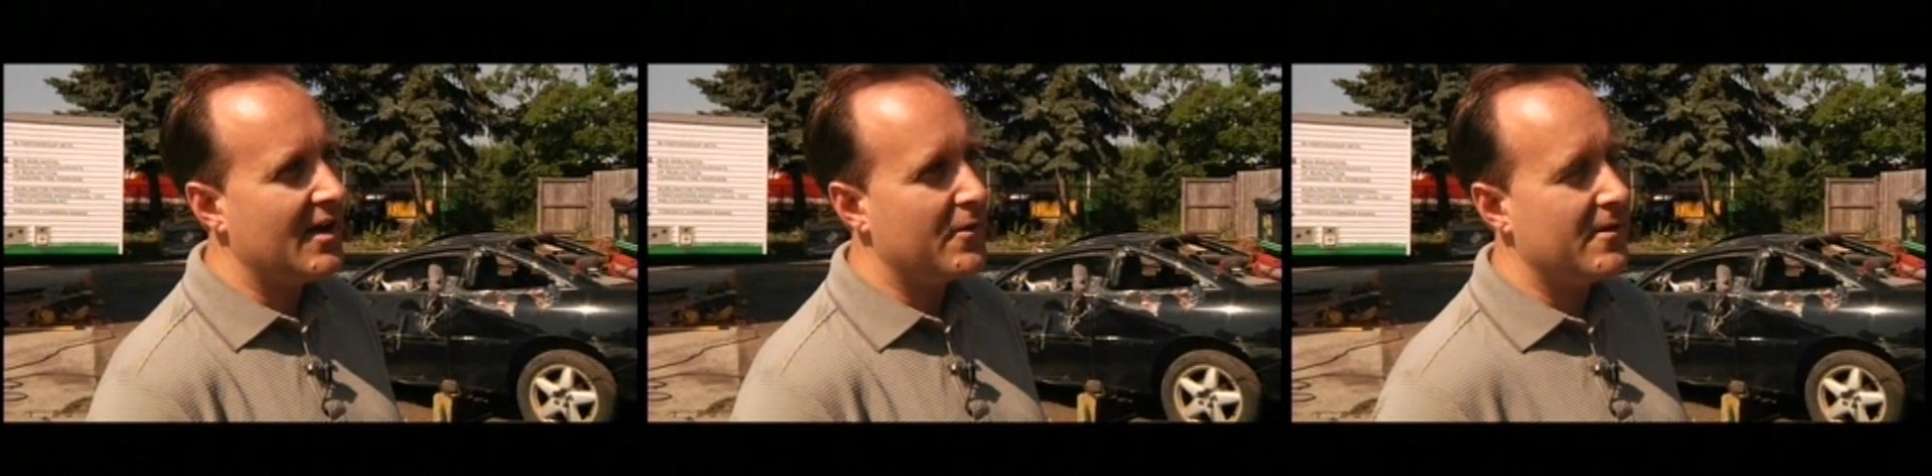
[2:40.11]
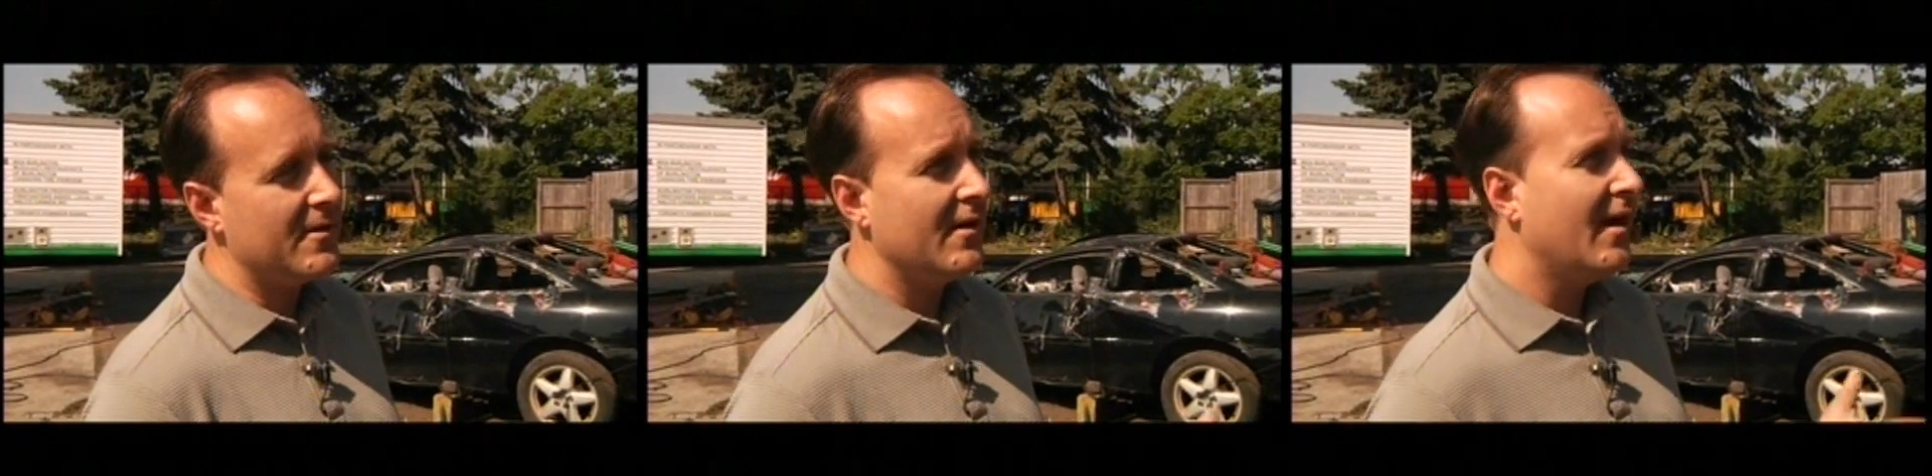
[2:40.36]

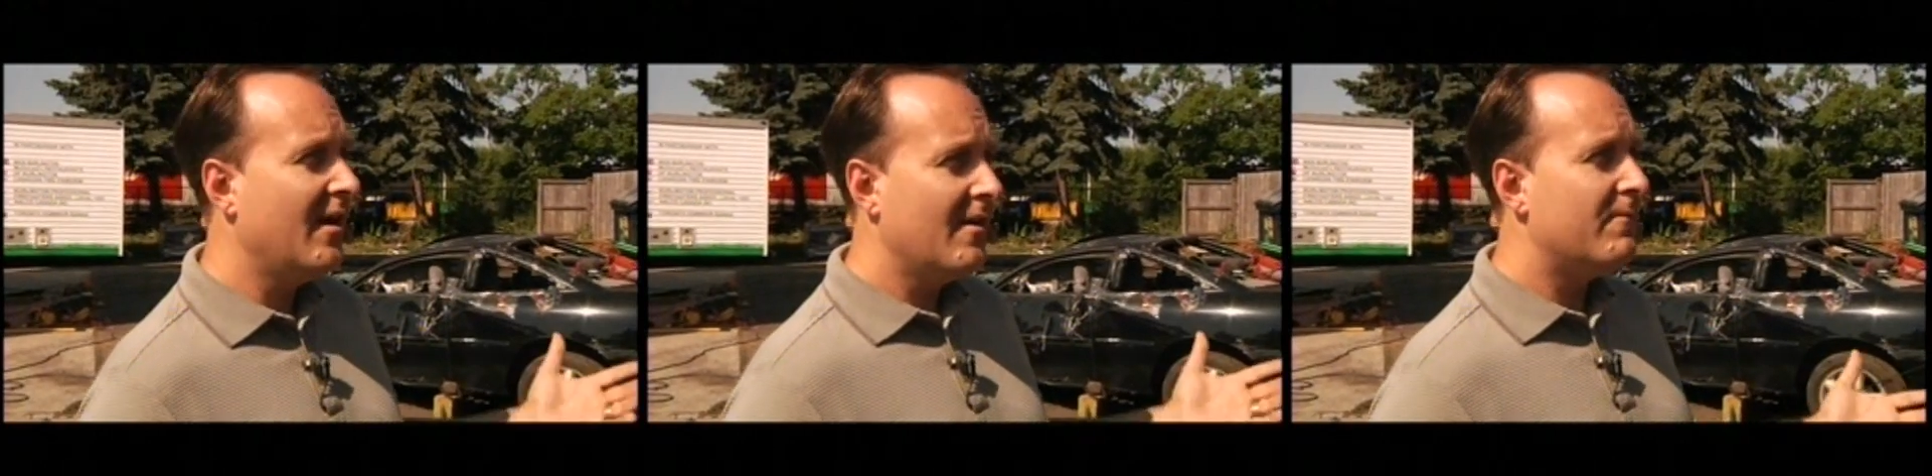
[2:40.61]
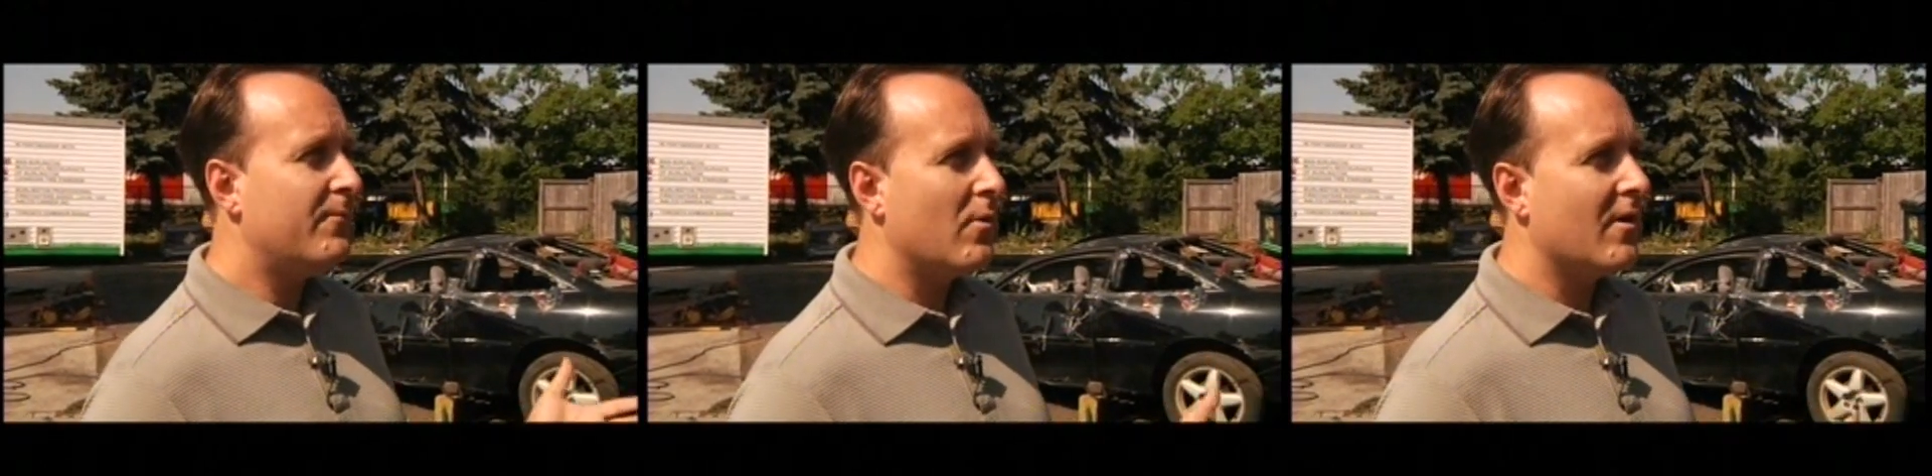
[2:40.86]

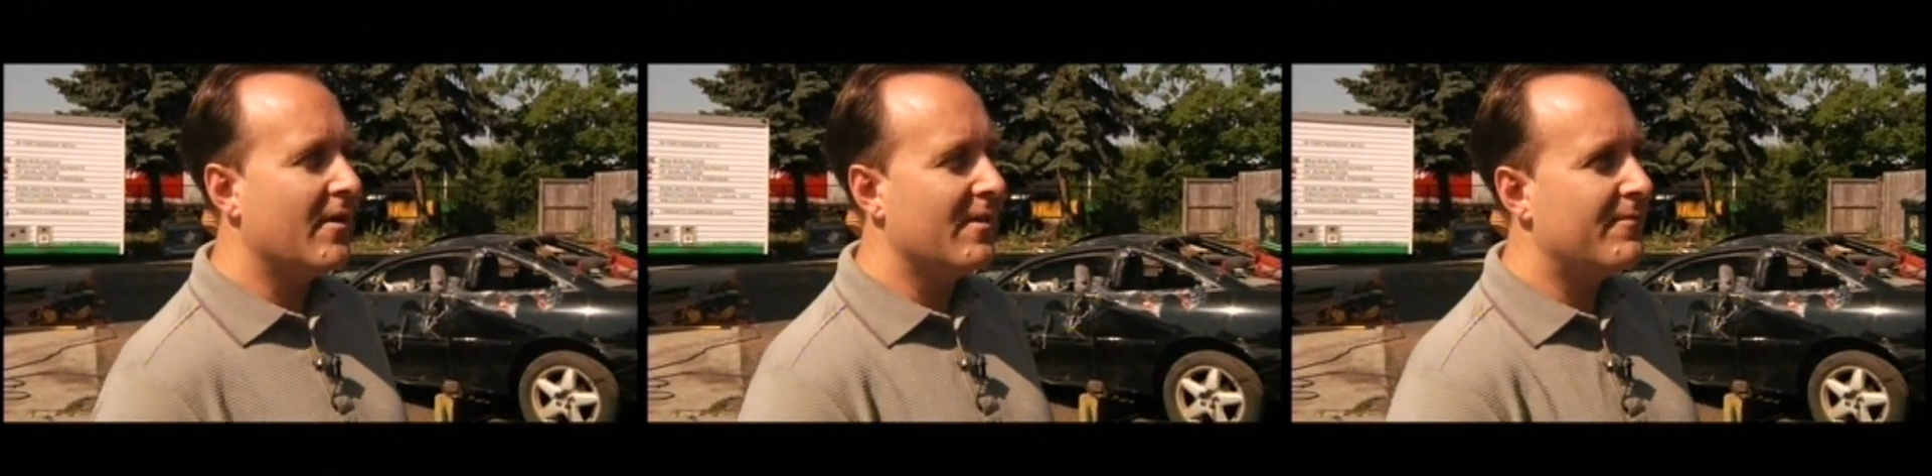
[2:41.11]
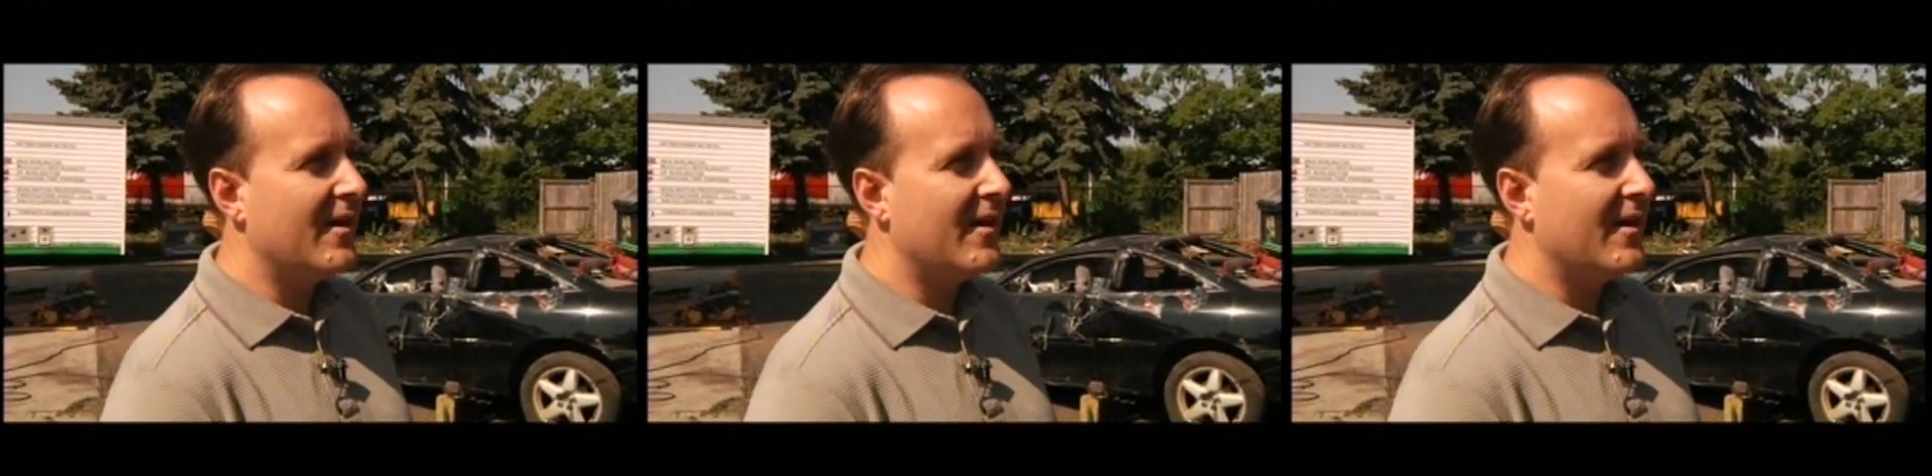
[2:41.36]
104 on the